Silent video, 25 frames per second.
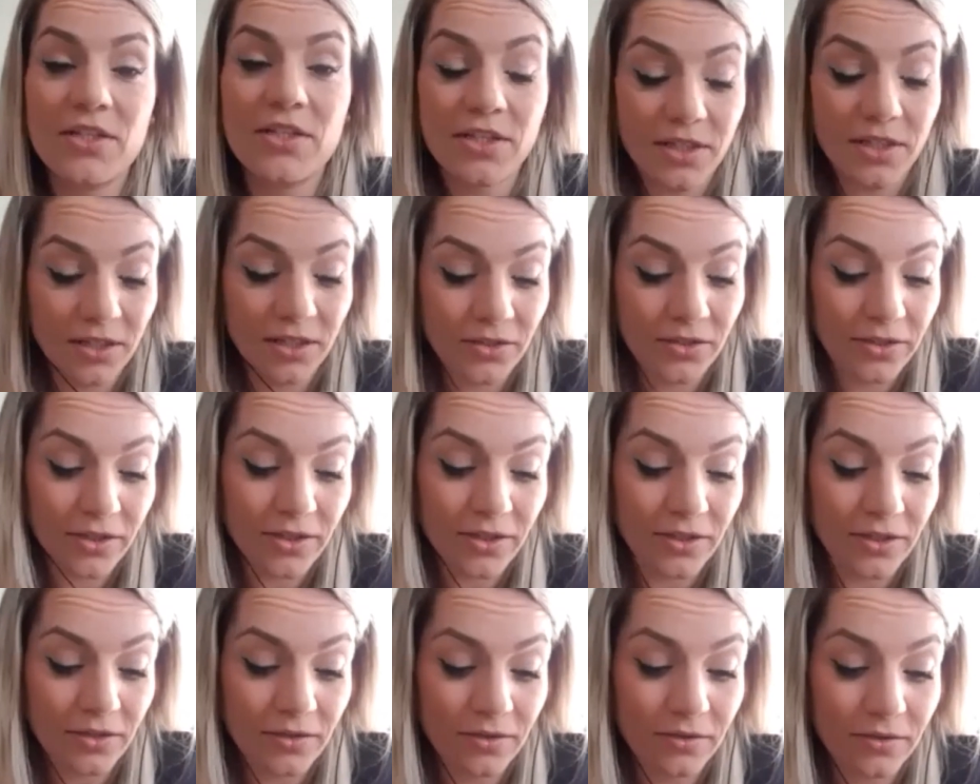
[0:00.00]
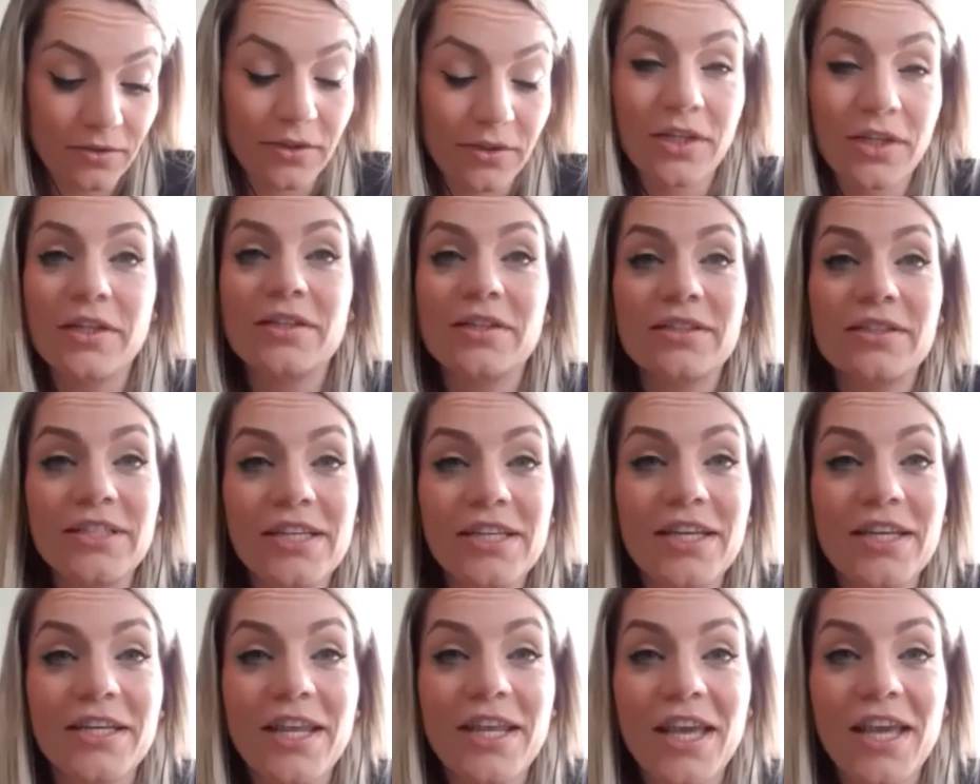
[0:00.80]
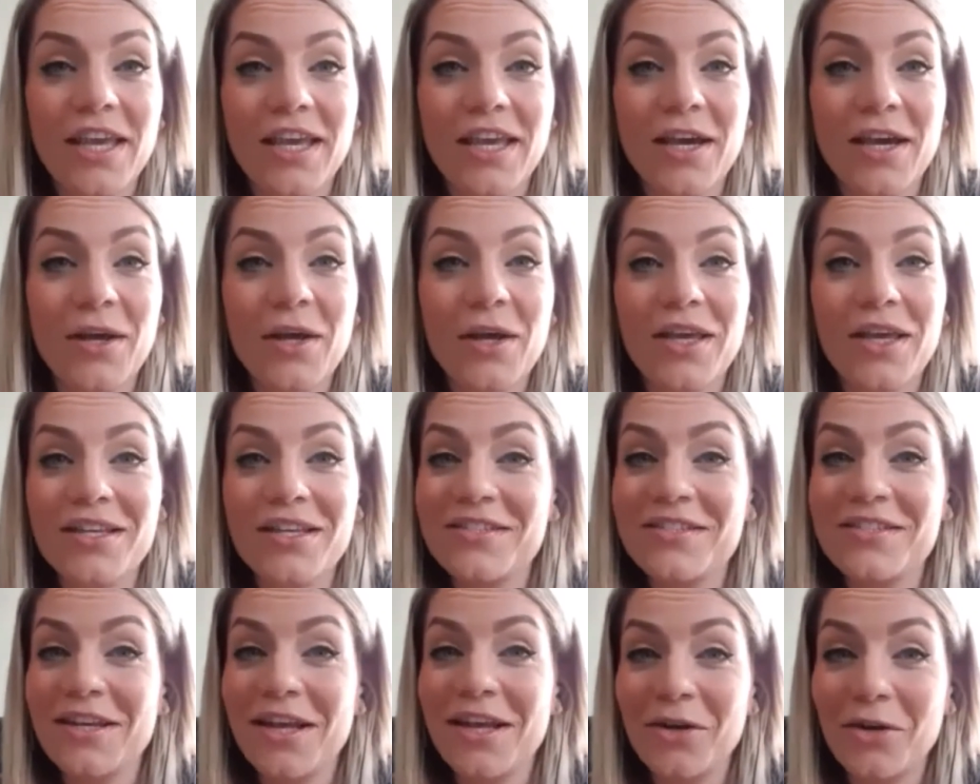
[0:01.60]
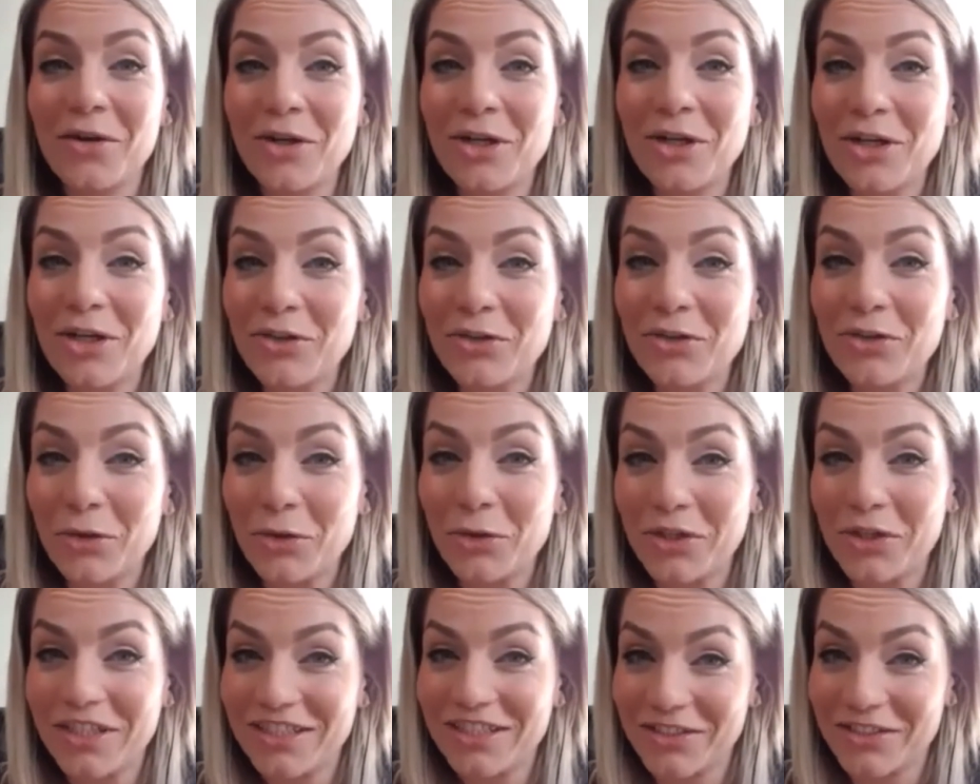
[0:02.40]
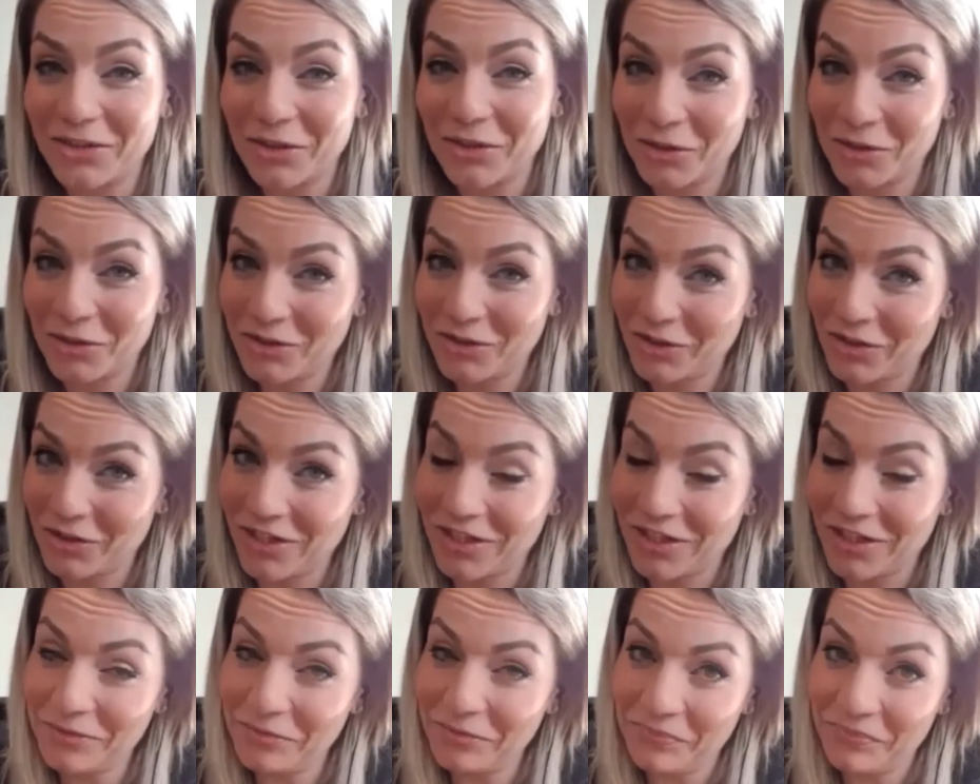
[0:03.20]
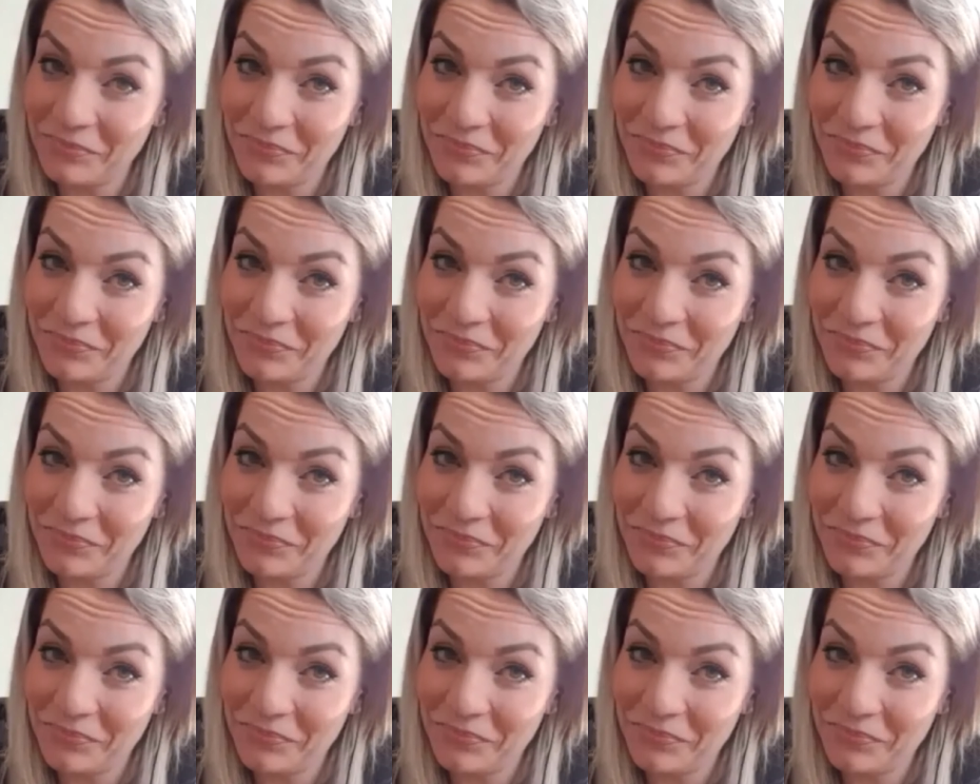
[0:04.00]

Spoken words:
in your own our DNA. It's not only Turkish also.